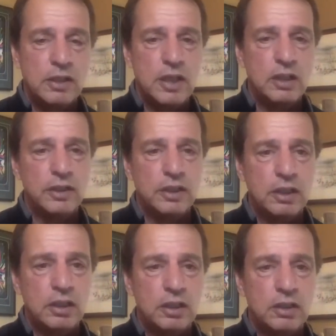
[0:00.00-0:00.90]
yelling
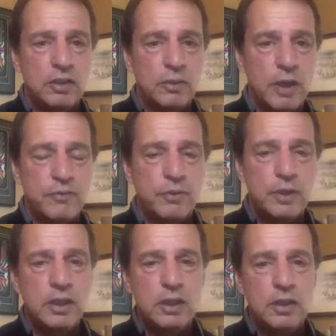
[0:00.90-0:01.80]
or a
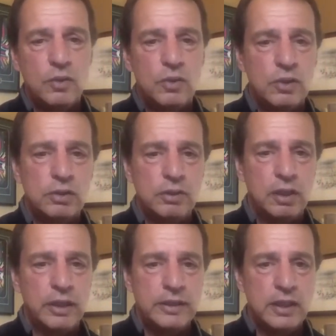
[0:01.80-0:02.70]
referee, or
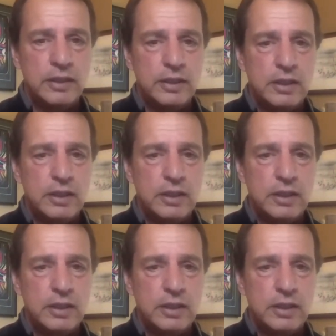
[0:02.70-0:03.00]
yelling at a